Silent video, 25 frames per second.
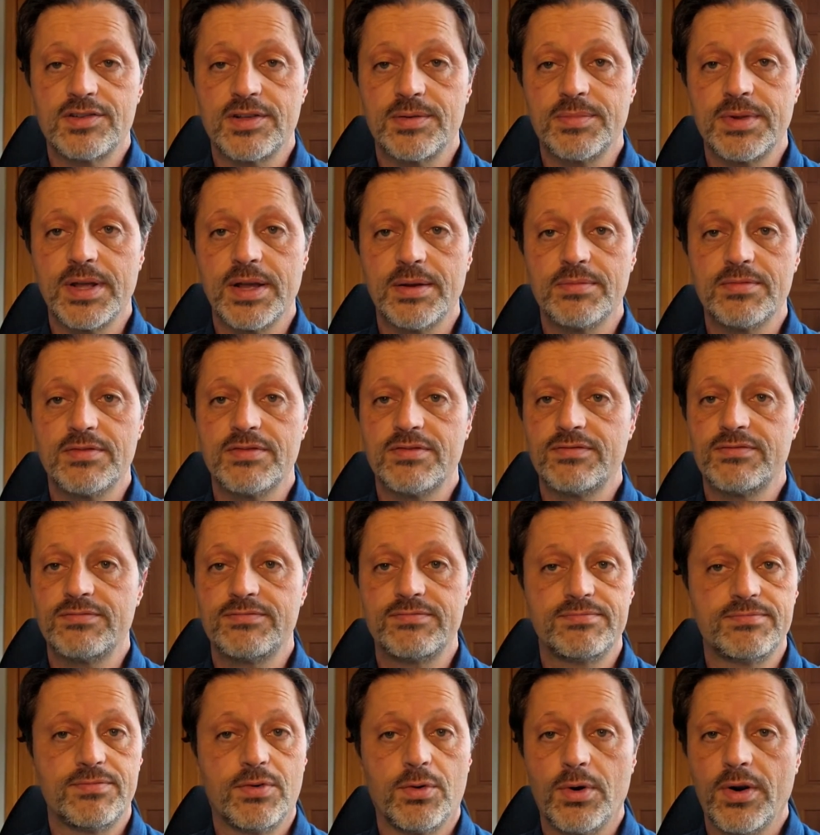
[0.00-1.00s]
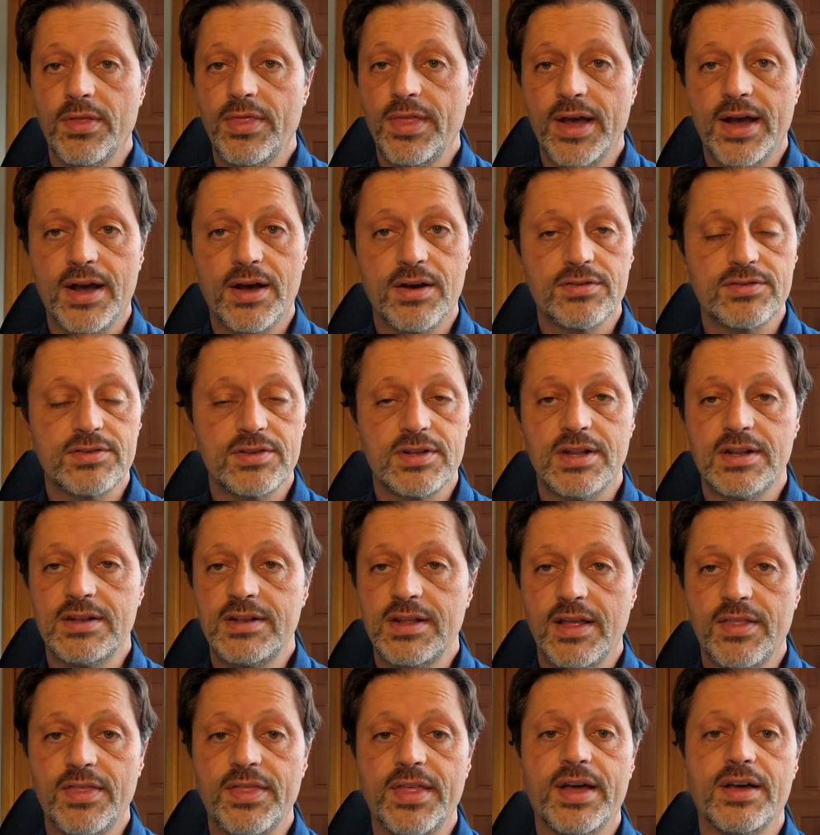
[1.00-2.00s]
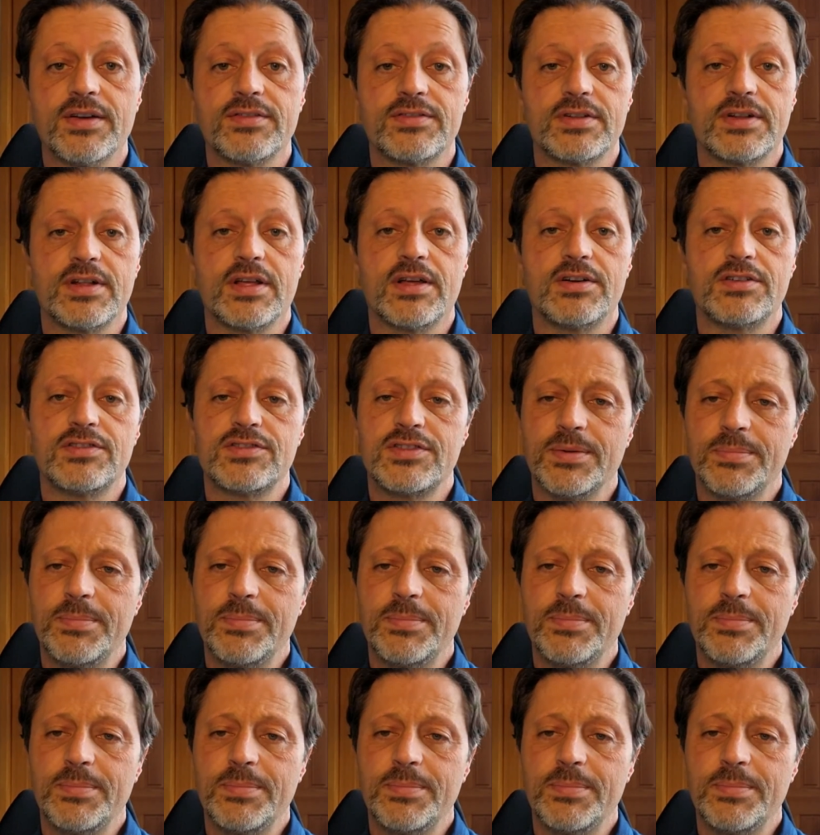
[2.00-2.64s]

sometimes $4,000 to $10,000,